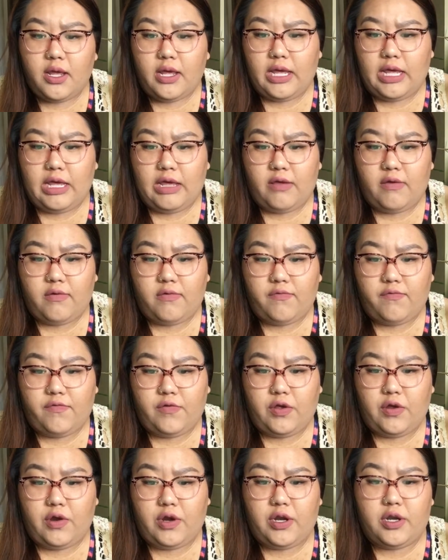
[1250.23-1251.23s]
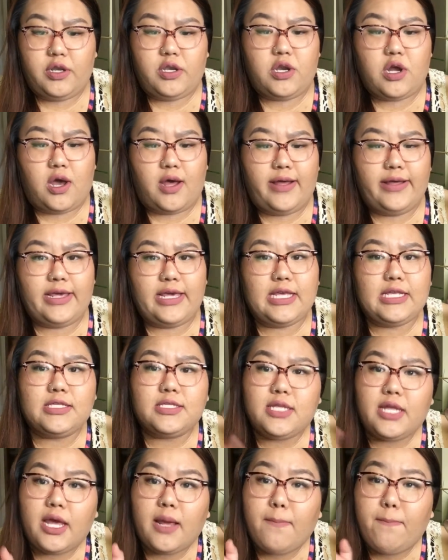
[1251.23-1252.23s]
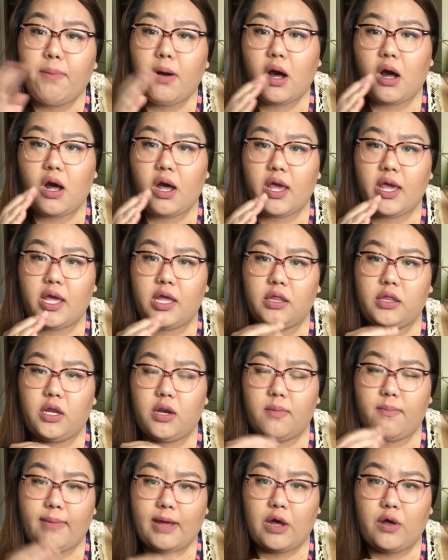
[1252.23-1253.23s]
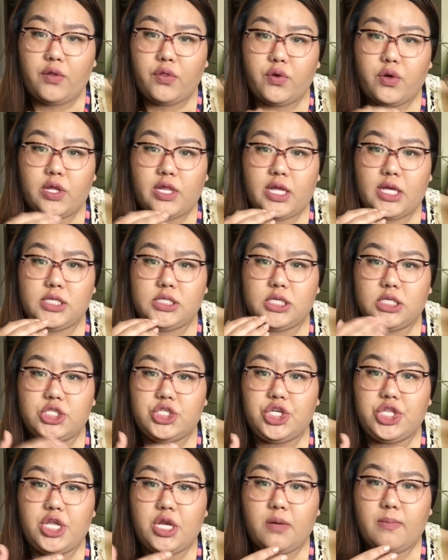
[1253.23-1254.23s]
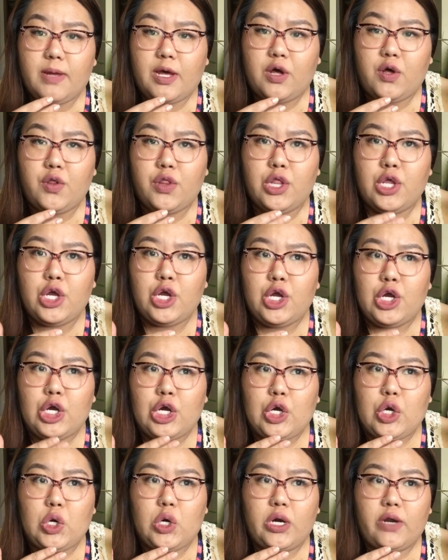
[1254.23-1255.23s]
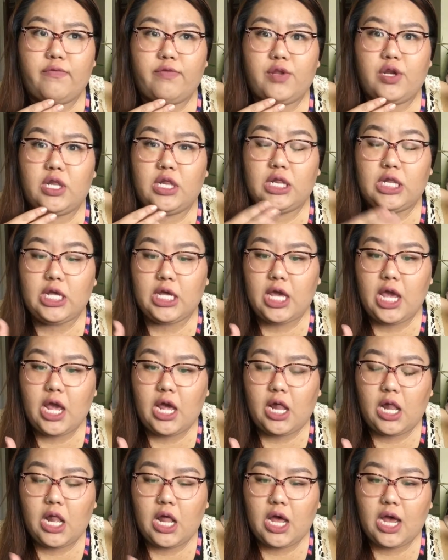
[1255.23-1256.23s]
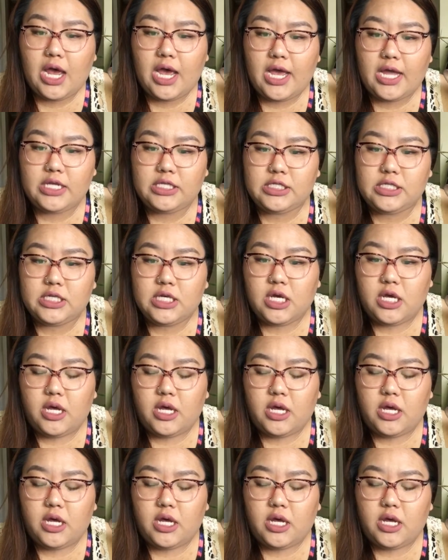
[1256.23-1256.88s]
If your dog is like pawing their mouth or like touching their mouth, or if they're licking a lot,